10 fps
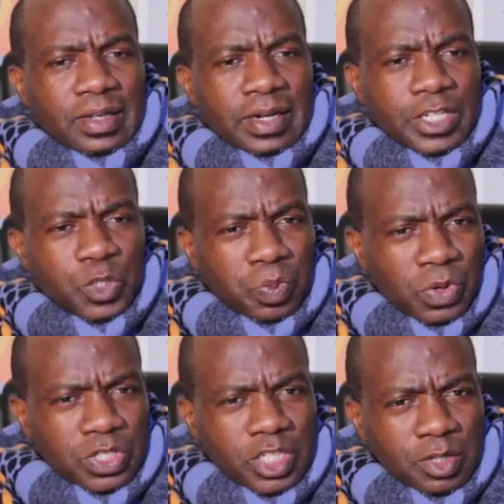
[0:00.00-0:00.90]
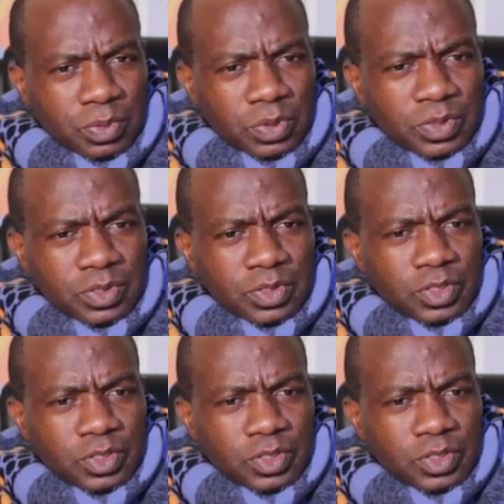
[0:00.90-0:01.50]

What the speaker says: responsible